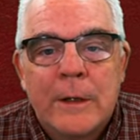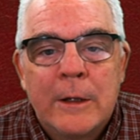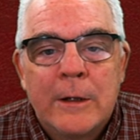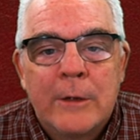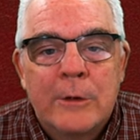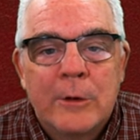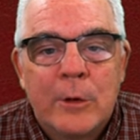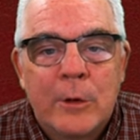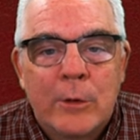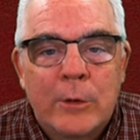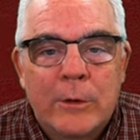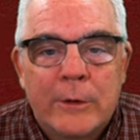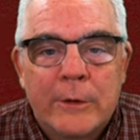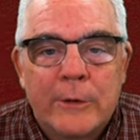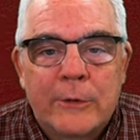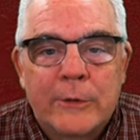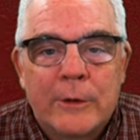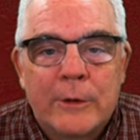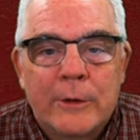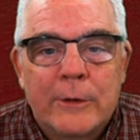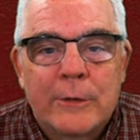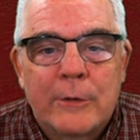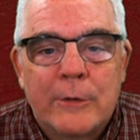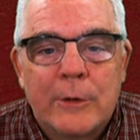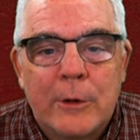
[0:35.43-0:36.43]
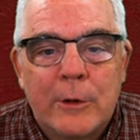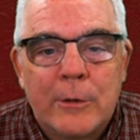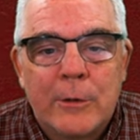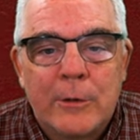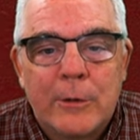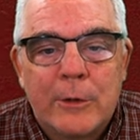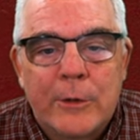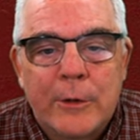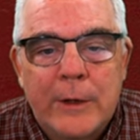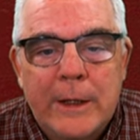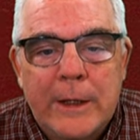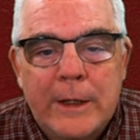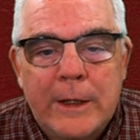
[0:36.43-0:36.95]
Nóra says no
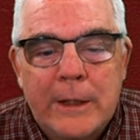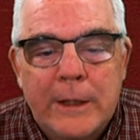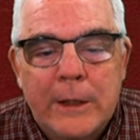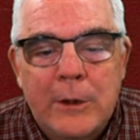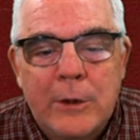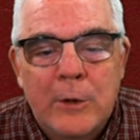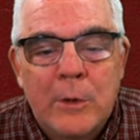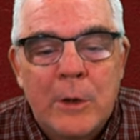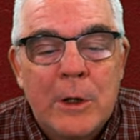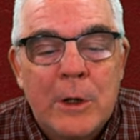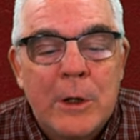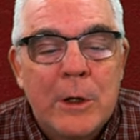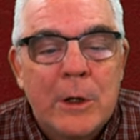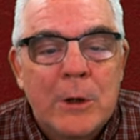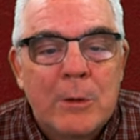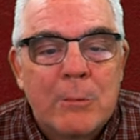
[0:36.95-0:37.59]
thank you,